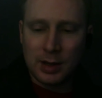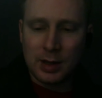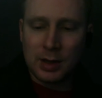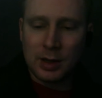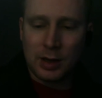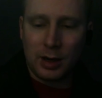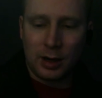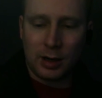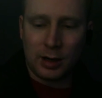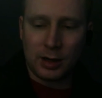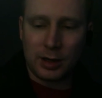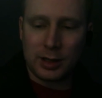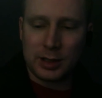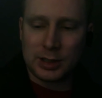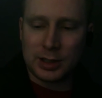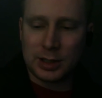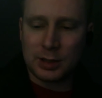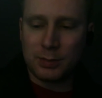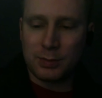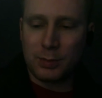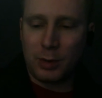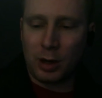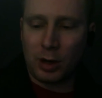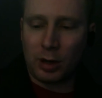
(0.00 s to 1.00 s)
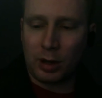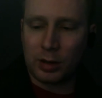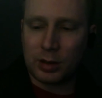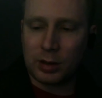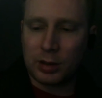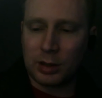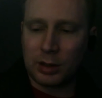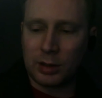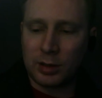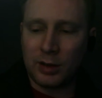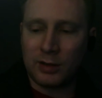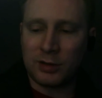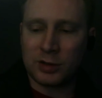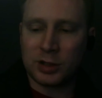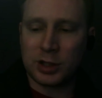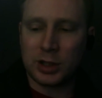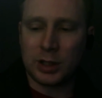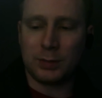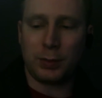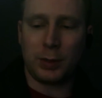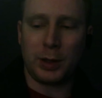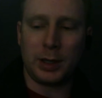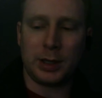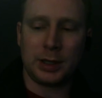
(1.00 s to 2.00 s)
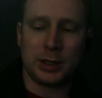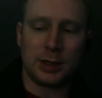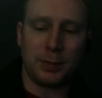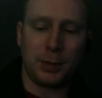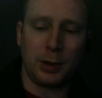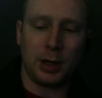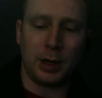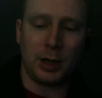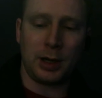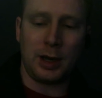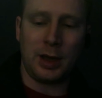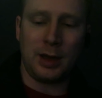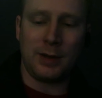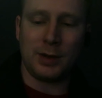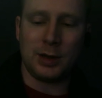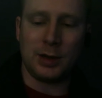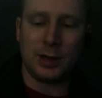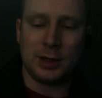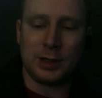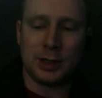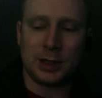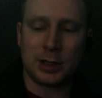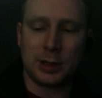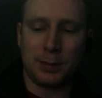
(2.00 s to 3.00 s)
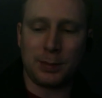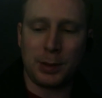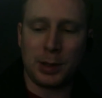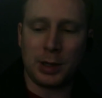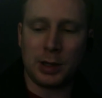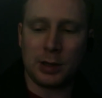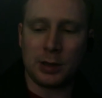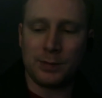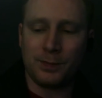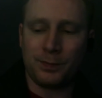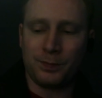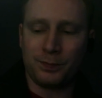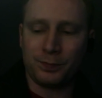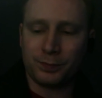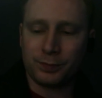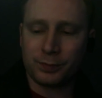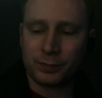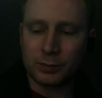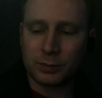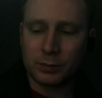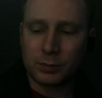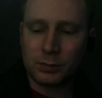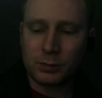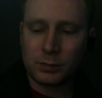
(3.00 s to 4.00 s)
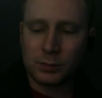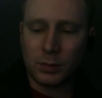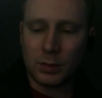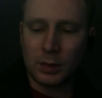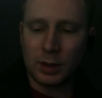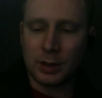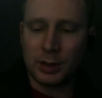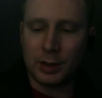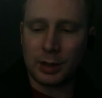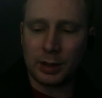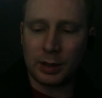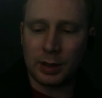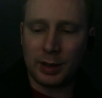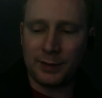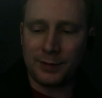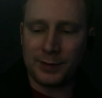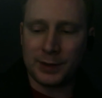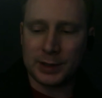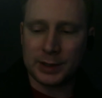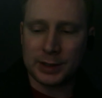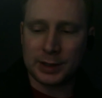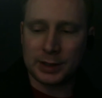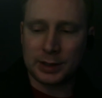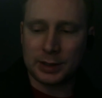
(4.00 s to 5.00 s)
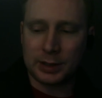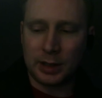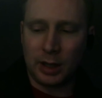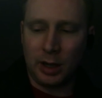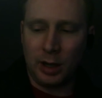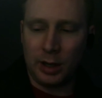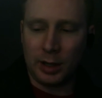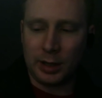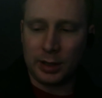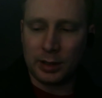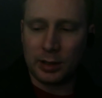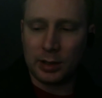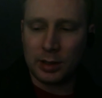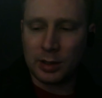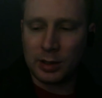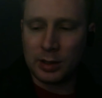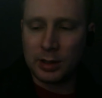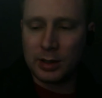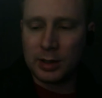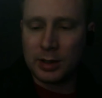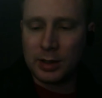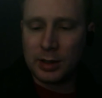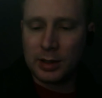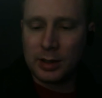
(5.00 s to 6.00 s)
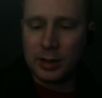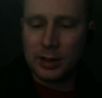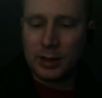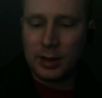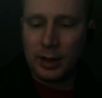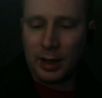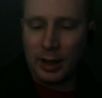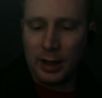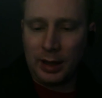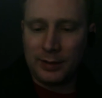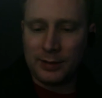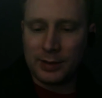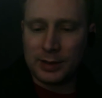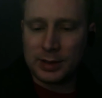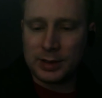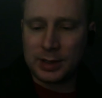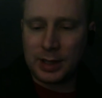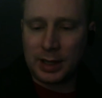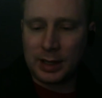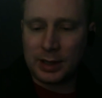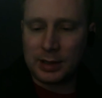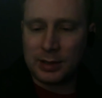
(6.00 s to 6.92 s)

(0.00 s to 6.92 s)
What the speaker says: Arius's mark, the glyph she'd placed upon Ava, had disappeared. The glyph, it's gone, Ava said.